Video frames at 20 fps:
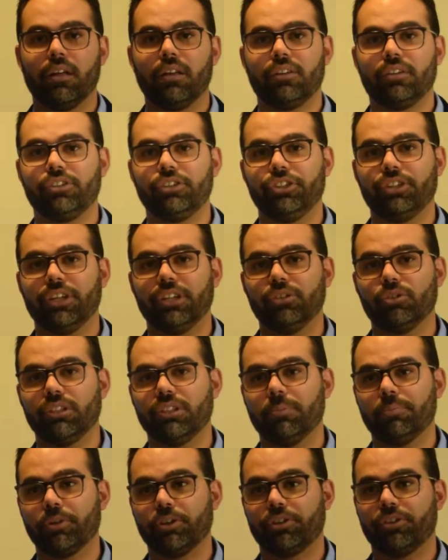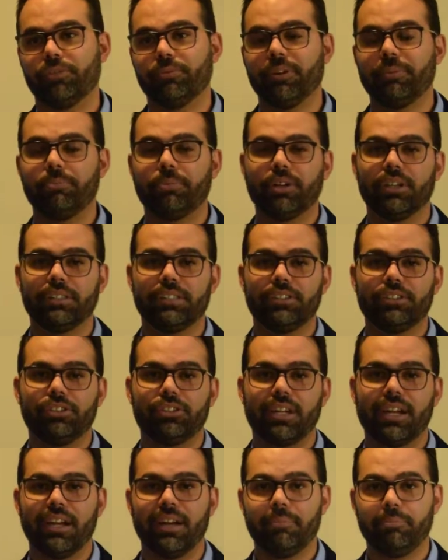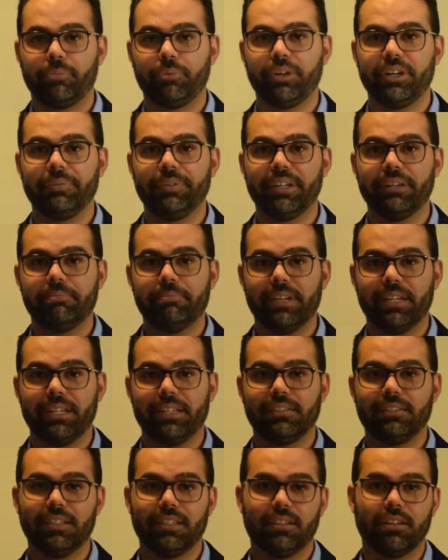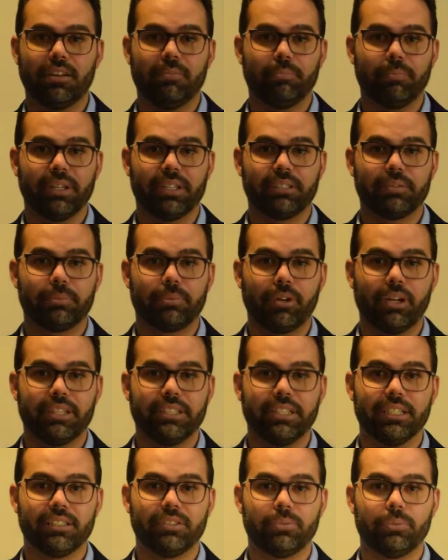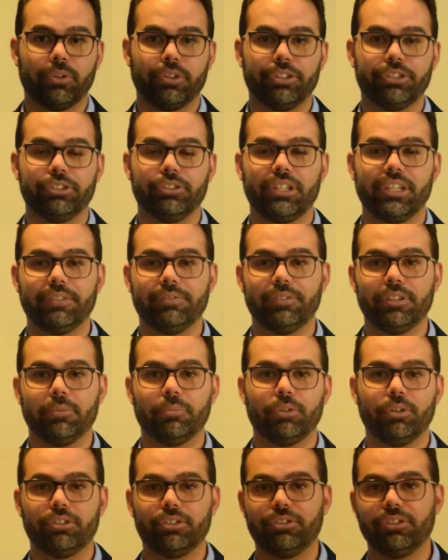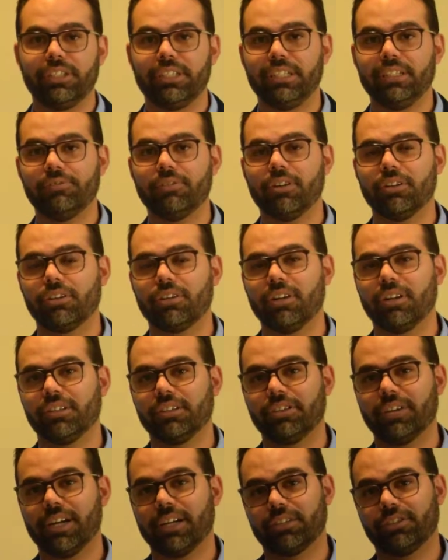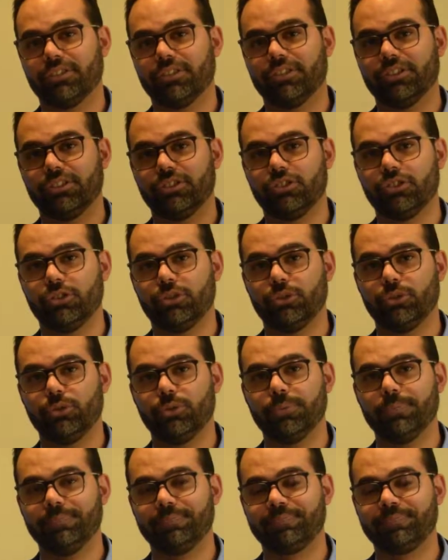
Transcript: During the procurement process, you can have pre-bid meetings in complex projects where you give the opportunity for contractors to